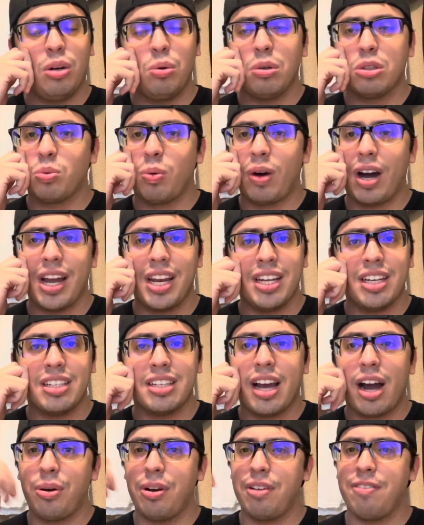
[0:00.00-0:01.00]
was winding
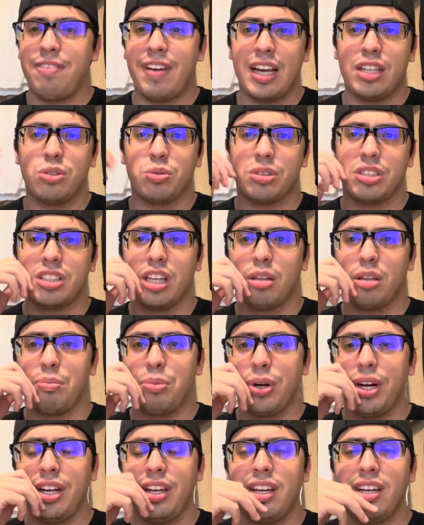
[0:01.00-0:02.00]
down and fans were
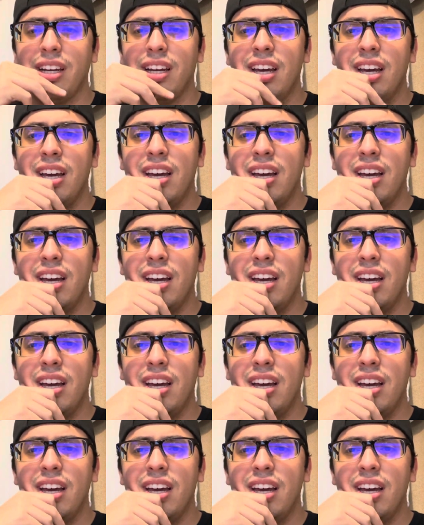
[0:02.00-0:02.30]
celebrating.